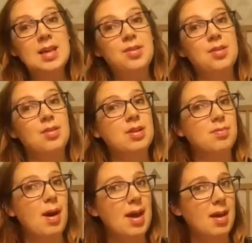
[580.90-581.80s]
to
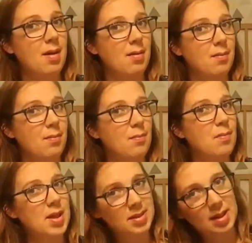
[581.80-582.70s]
increase my
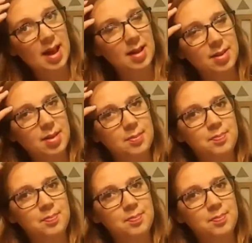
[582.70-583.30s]
mental health.